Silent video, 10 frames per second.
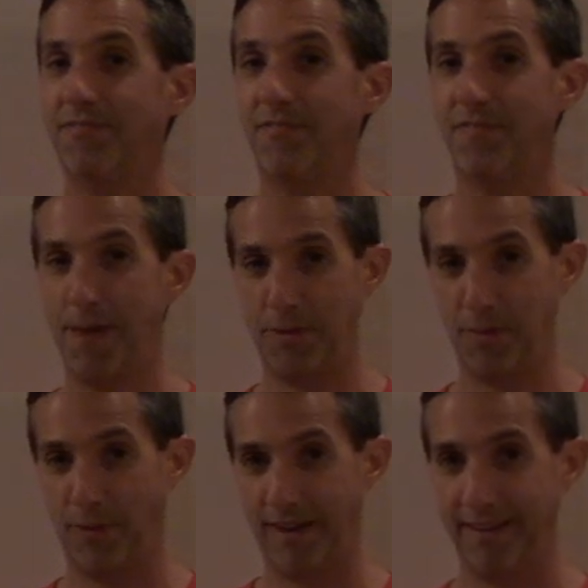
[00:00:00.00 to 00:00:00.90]

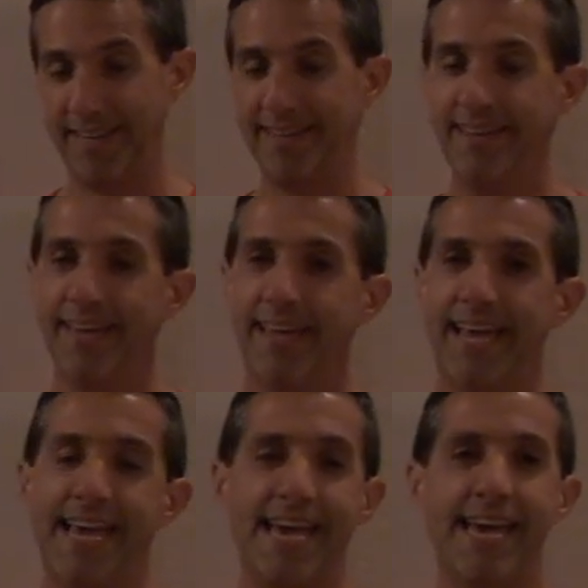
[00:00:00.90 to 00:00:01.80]
February
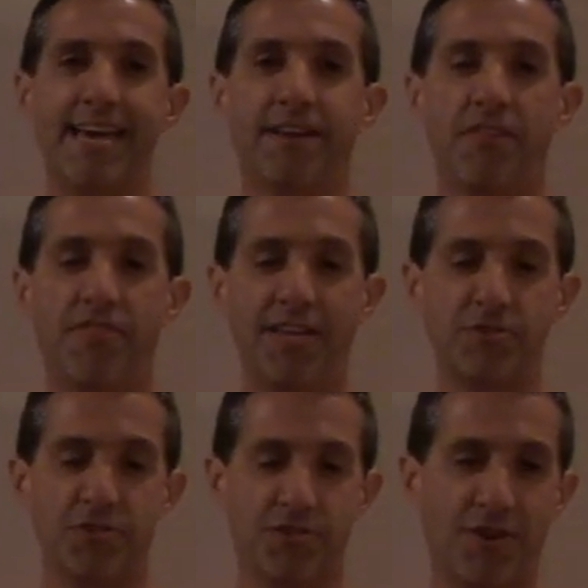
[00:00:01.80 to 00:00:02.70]
and
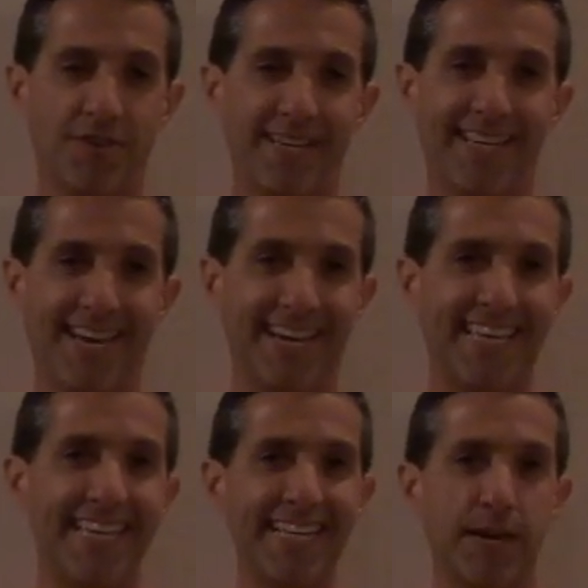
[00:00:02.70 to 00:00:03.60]
things are starting to kind
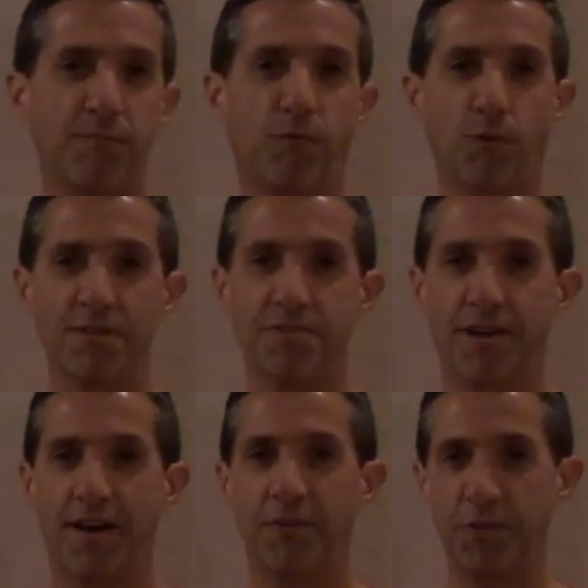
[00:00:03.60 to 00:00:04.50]
of heat up for us
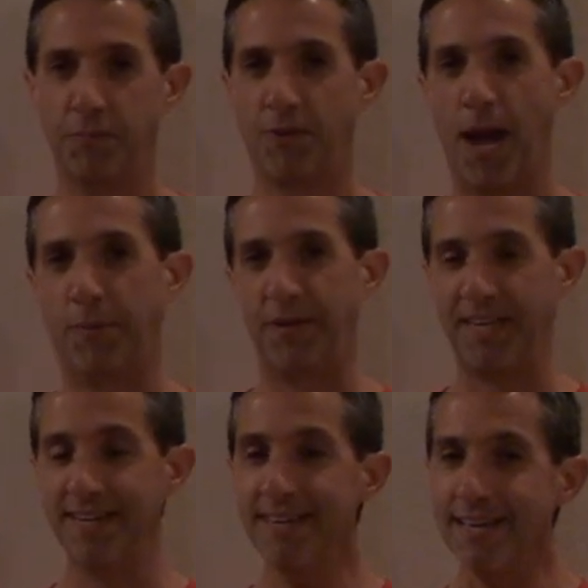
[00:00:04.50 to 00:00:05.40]
on the new
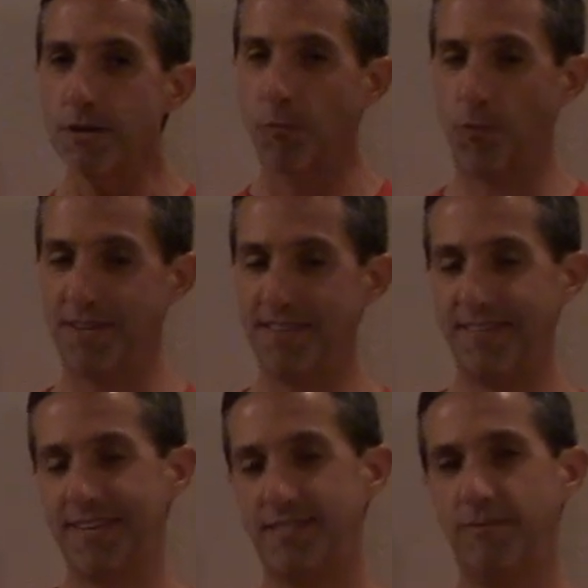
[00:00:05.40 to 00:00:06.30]
property. One of the
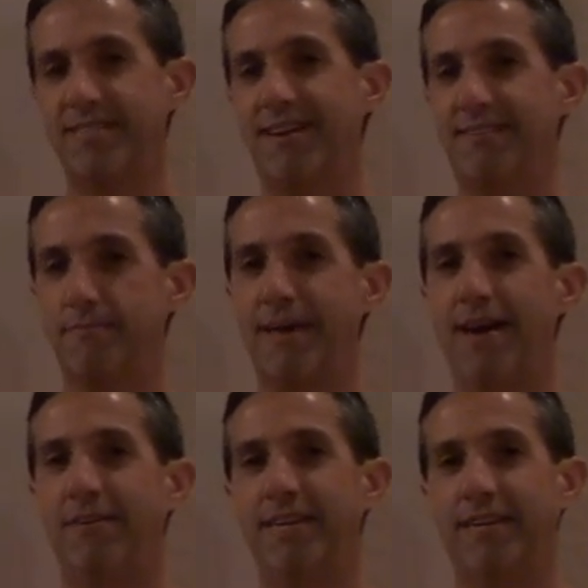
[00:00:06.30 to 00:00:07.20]
things that we talked
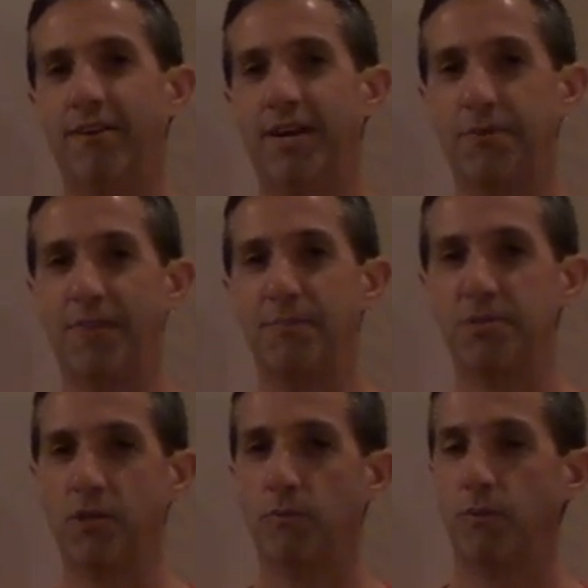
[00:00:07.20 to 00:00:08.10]
about in our 100th
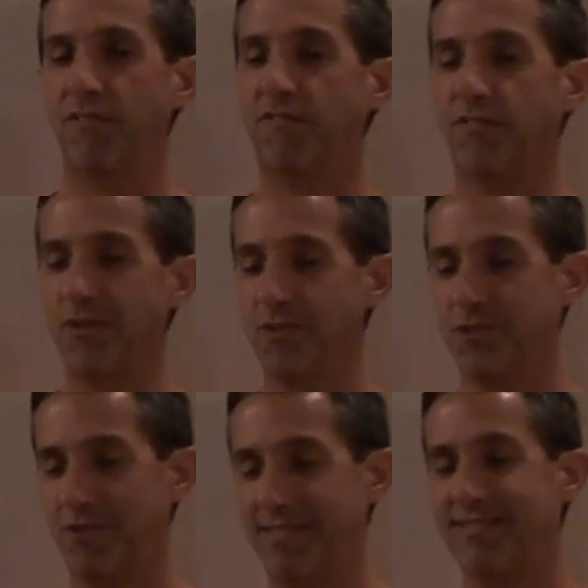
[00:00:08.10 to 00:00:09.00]
episode when we first
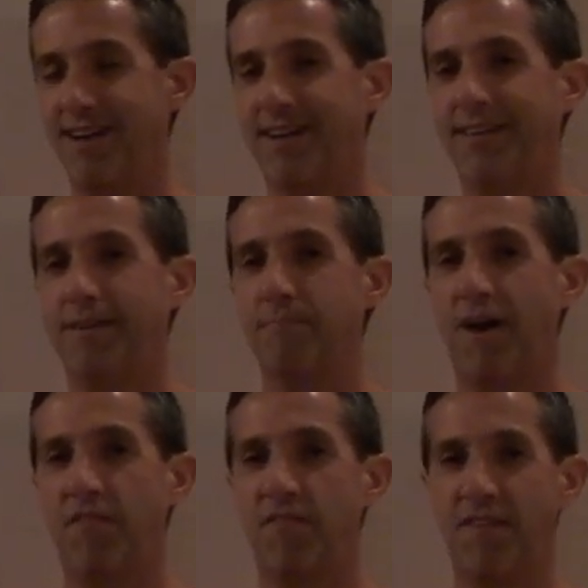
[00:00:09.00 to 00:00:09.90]
started talking
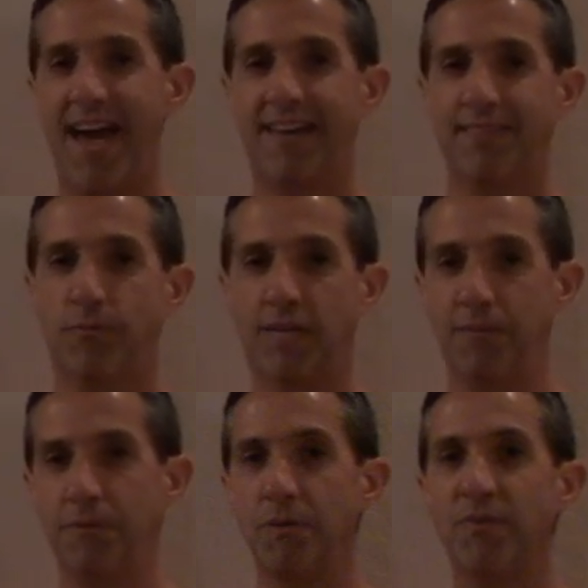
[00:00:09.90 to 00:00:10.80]
about the fact that we're
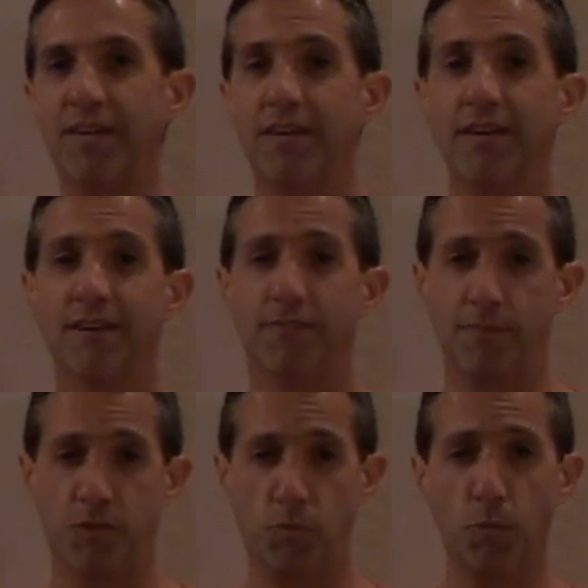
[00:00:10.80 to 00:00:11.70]
going to be moving
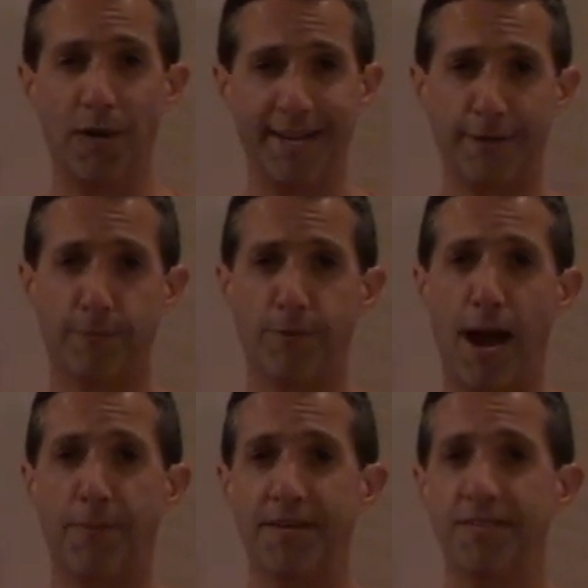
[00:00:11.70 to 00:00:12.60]
from this one acre
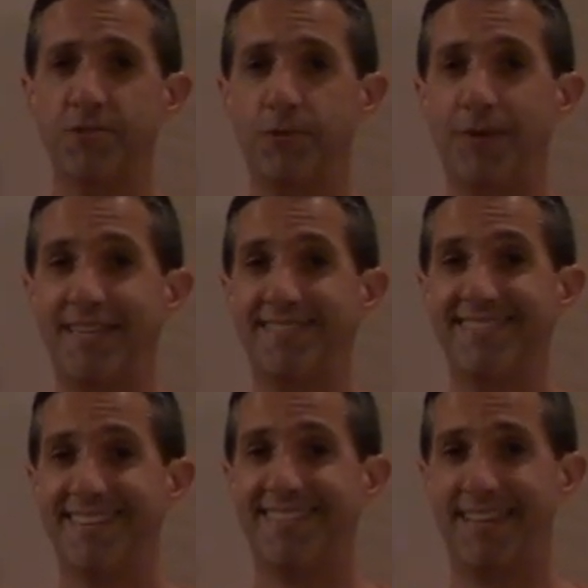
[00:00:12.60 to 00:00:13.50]
property to a
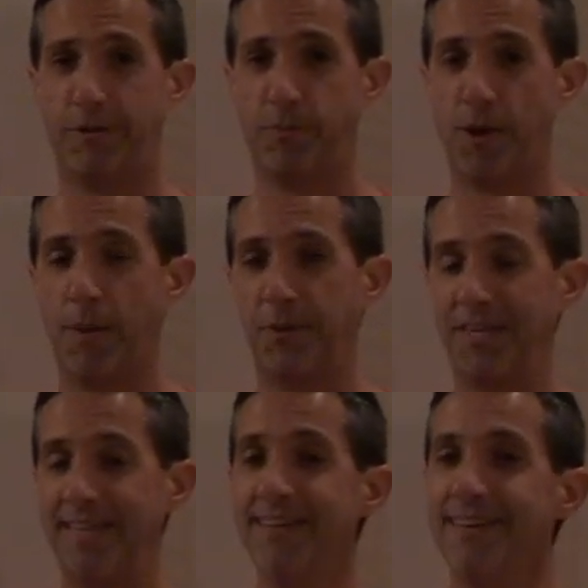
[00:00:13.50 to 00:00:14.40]
six acre
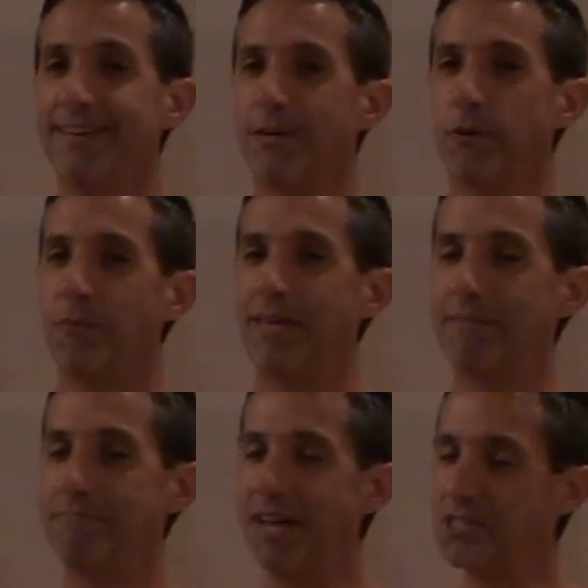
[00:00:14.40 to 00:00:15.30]
property we
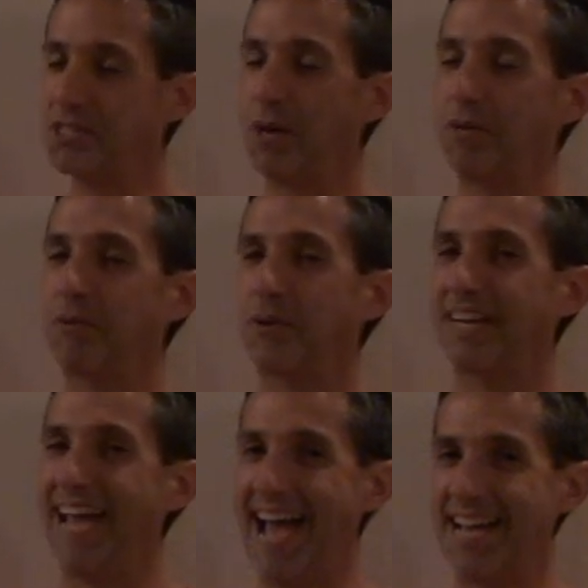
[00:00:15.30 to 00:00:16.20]
had mentioned that we were
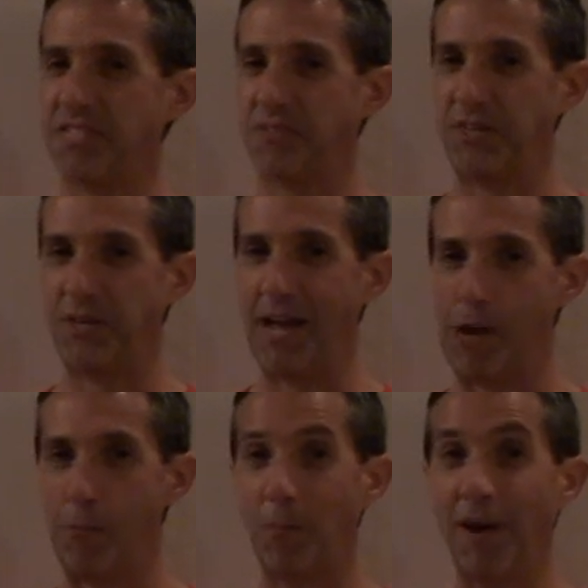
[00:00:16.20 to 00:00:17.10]
gonna ask for your
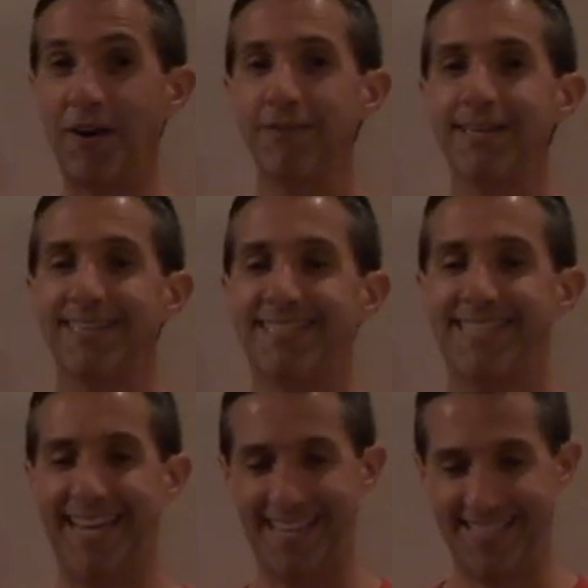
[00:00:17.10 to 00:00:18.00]
help. Well,
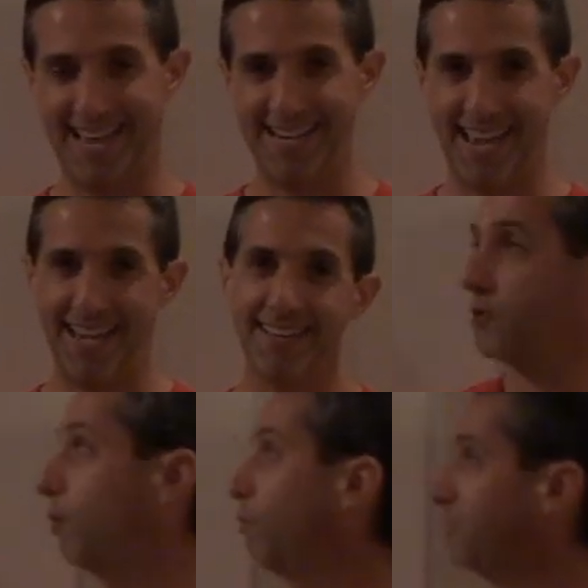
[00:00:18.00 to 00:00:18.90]
today's that day.
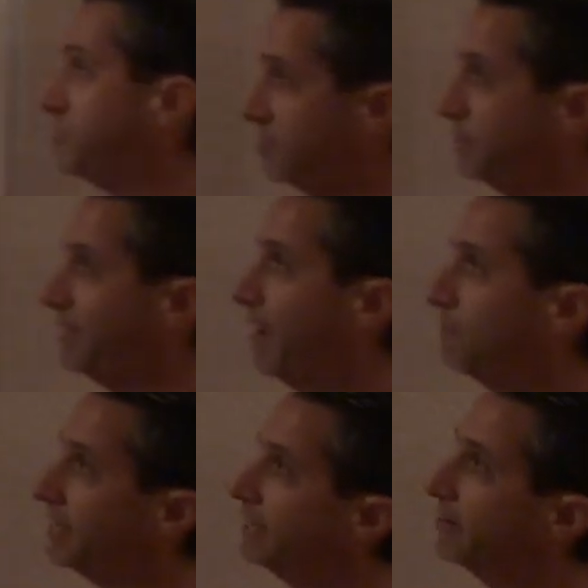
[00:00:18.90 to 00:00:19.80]
So what you see
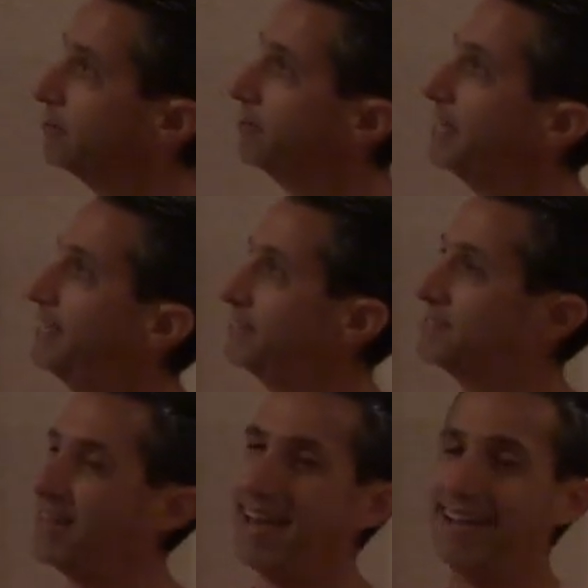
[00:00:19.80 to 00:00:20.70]
behind me here
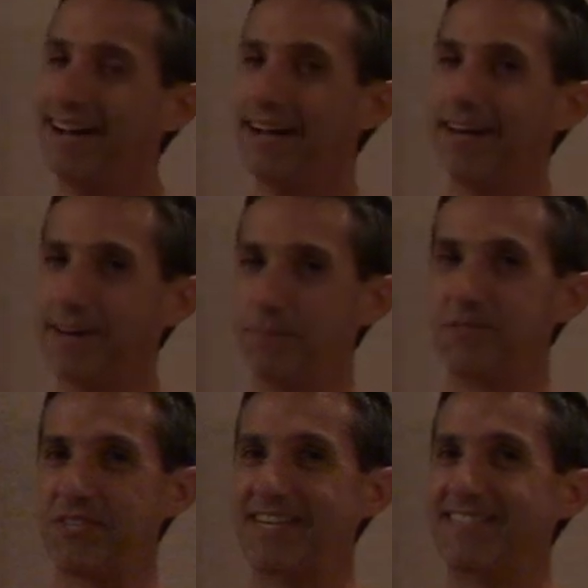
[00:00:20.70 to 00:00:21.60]
is not
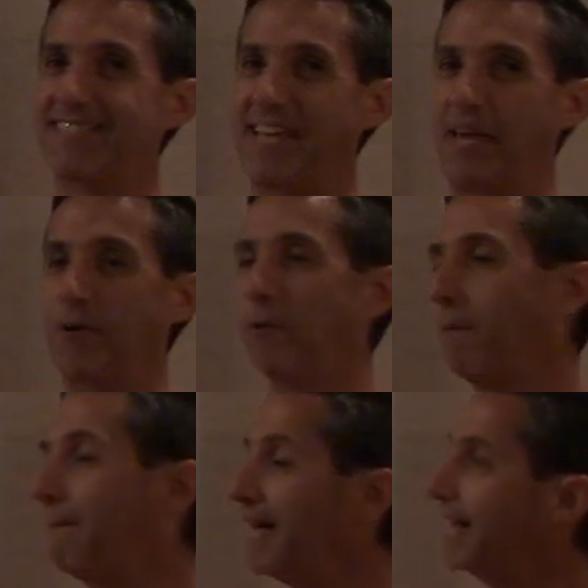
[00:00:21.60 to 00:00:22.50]
100% to scale,
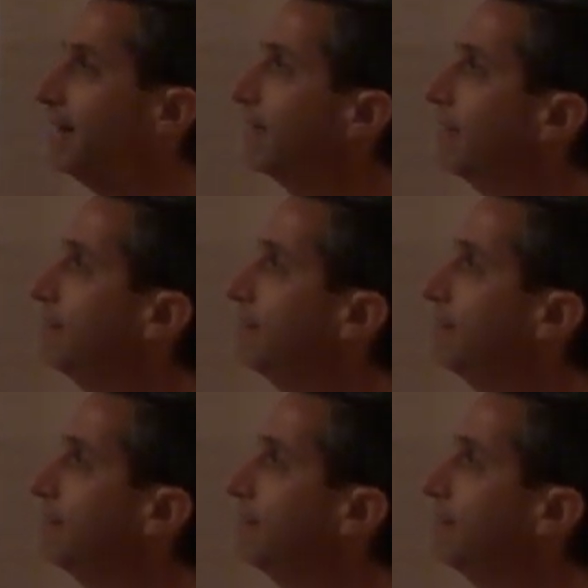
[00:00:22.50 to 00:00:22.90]
but